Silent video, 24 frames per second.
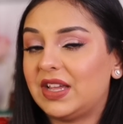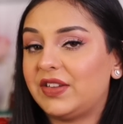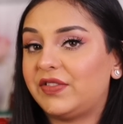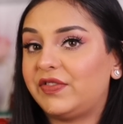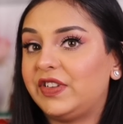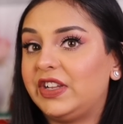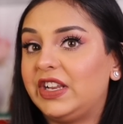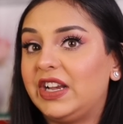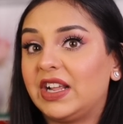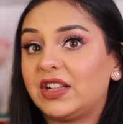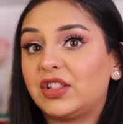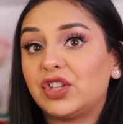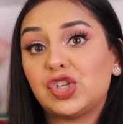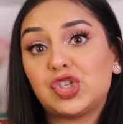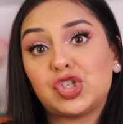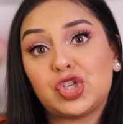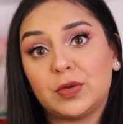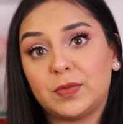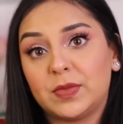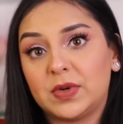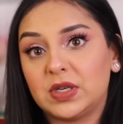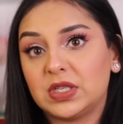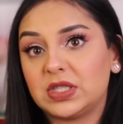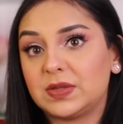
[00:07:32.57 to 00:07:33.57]
I feel like the
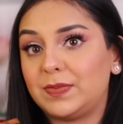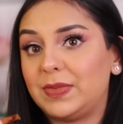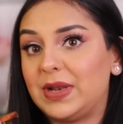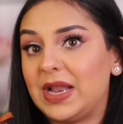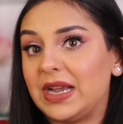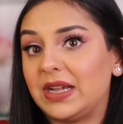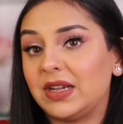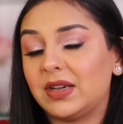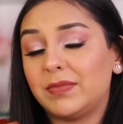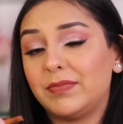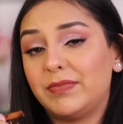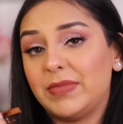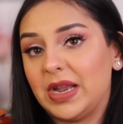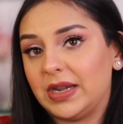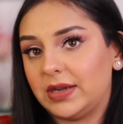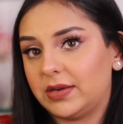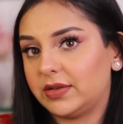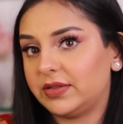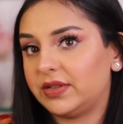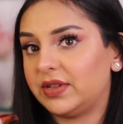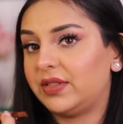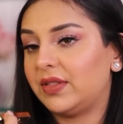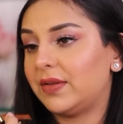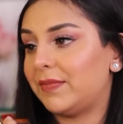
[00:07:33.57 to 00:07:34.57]
shimmers blend
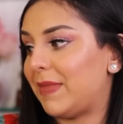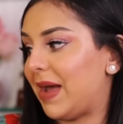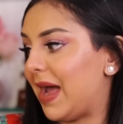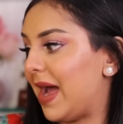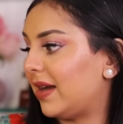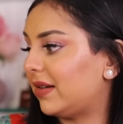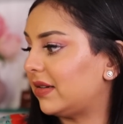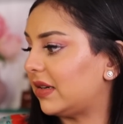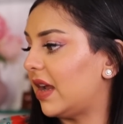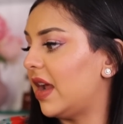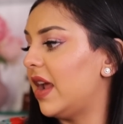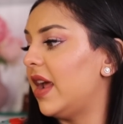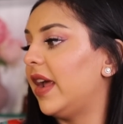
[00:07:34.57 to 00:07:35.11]
better than the matte.